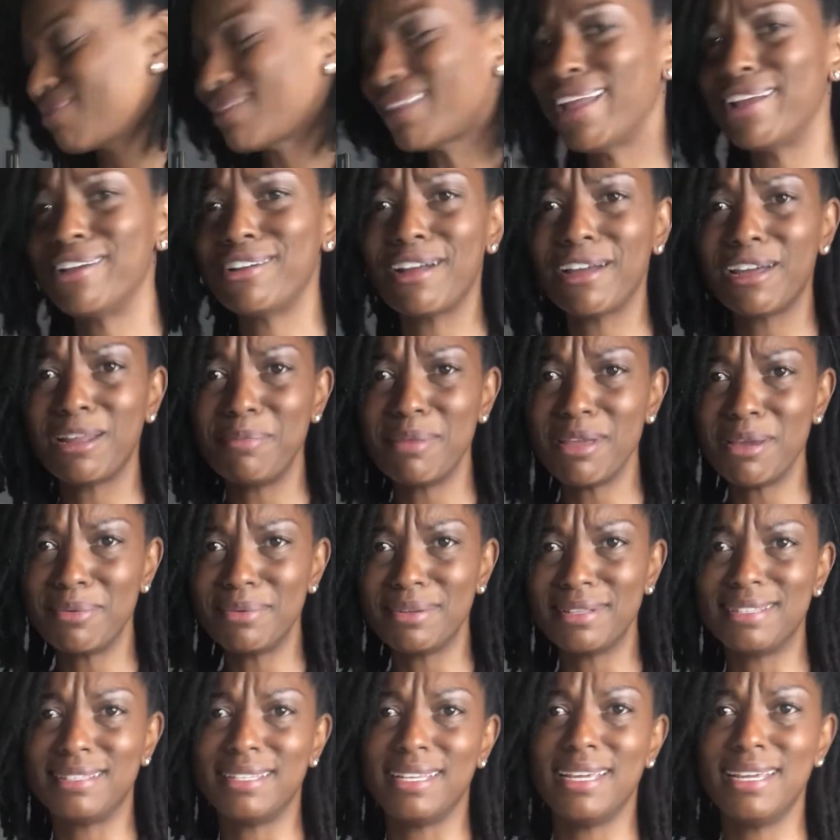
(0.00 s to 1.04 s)
and you're not gonna be able to
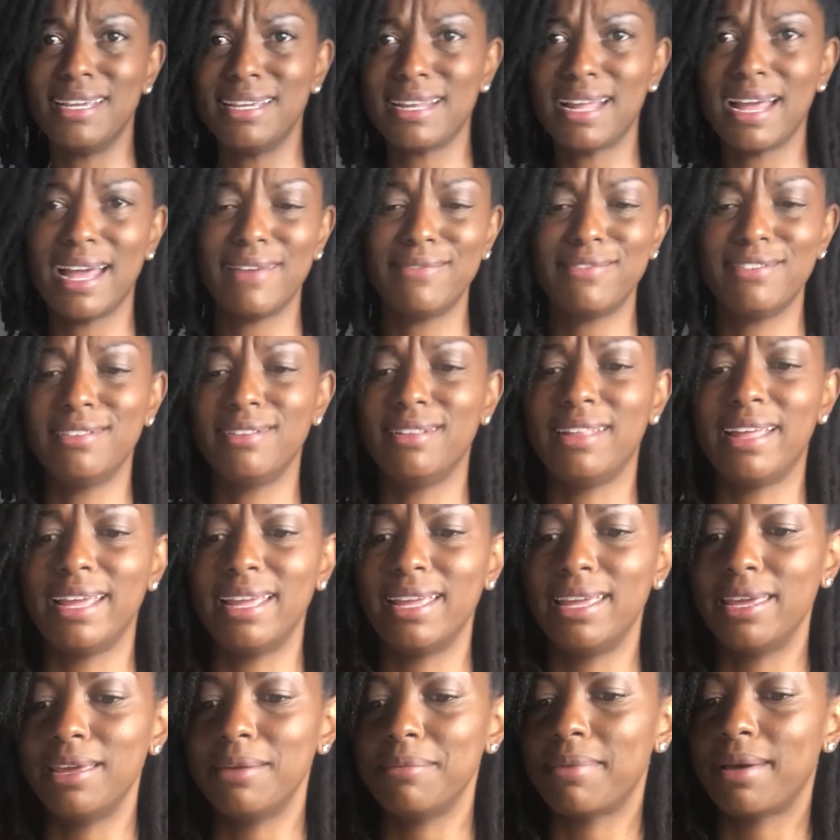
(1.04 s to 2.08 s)
see it, I have to
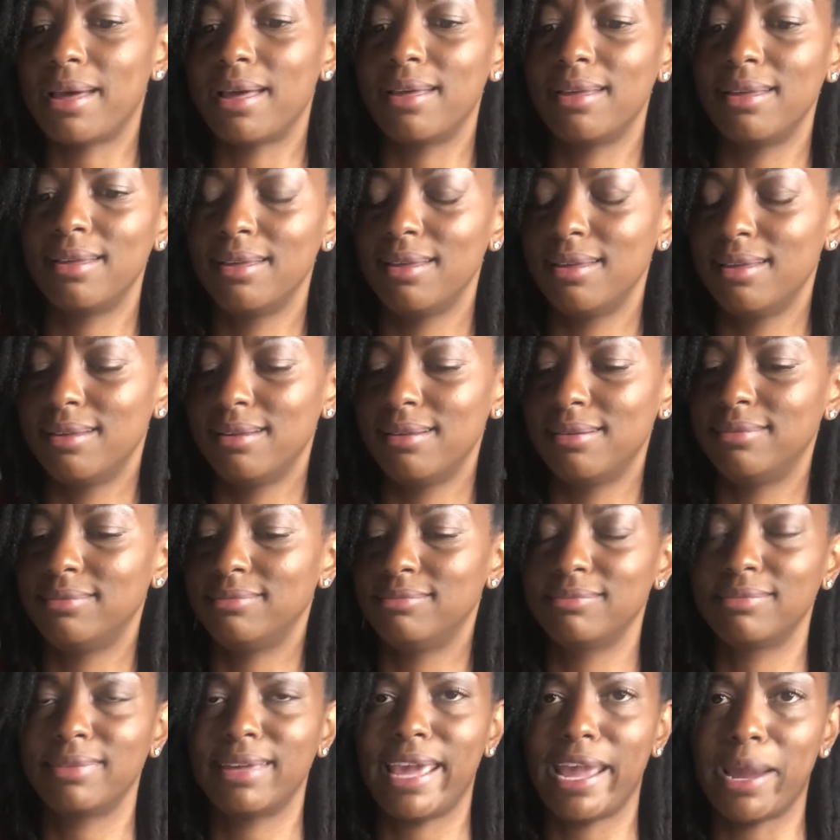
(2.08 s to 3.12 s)
get my
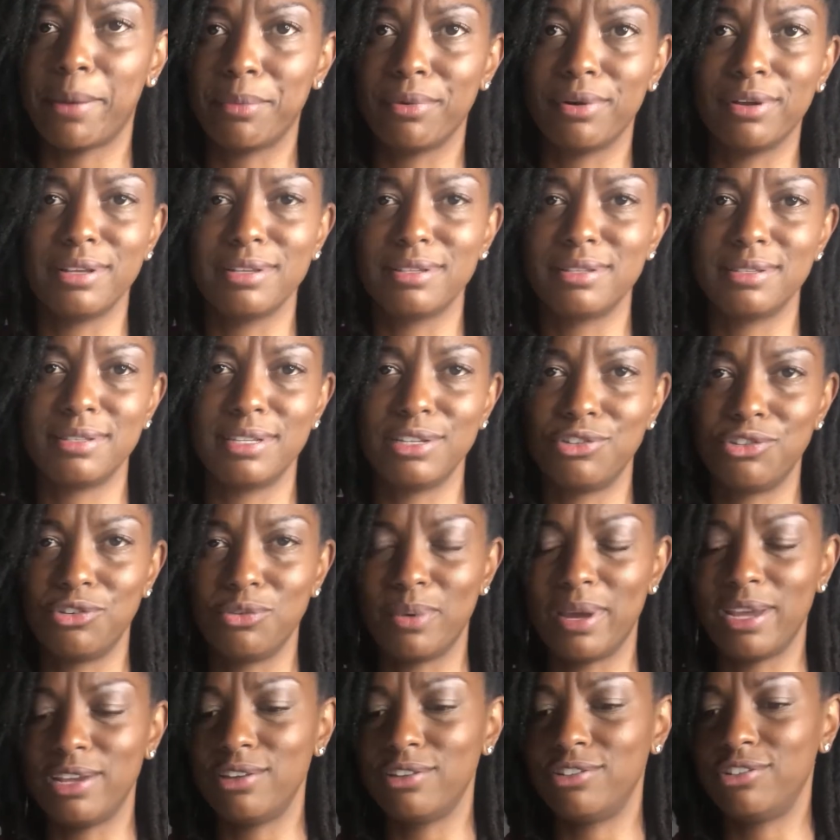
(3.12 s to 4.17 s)
camera
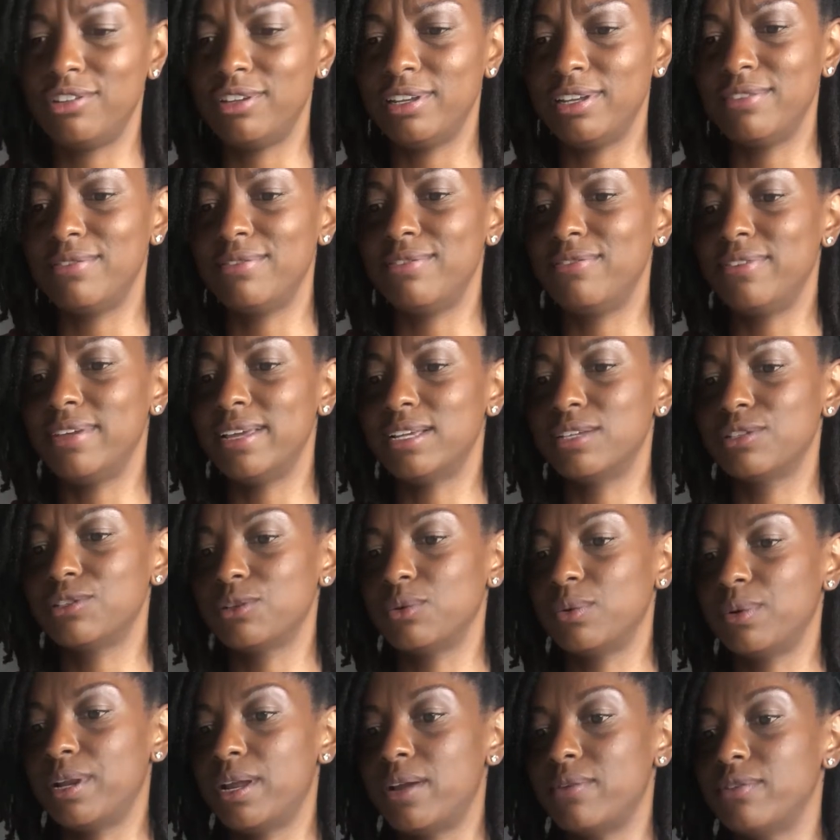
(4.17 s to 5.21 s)
situation fixed or
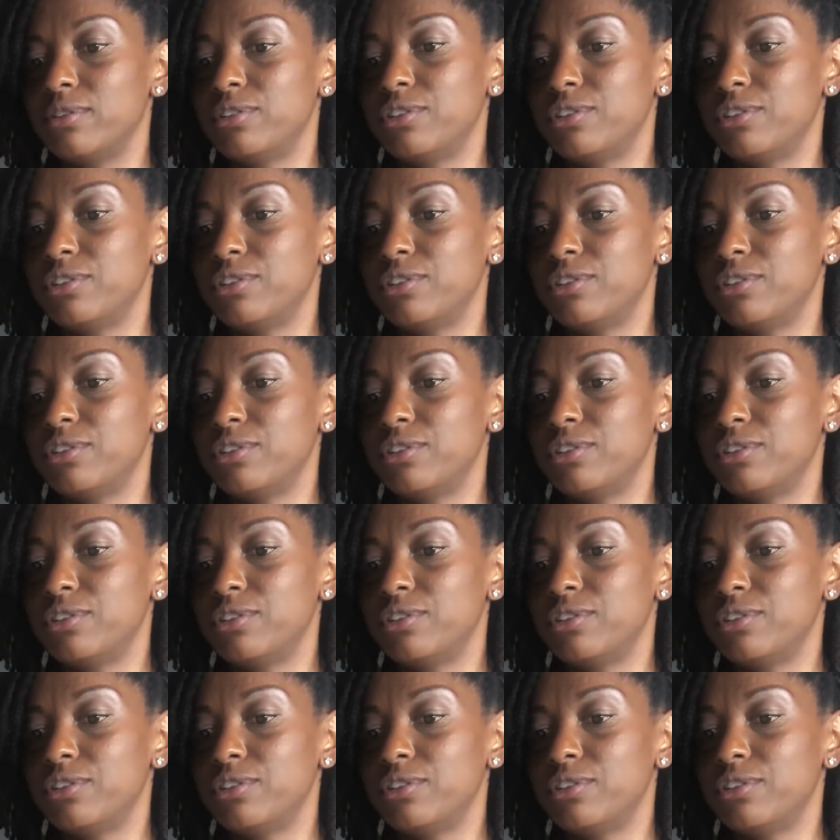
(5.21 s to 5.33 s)
whatever.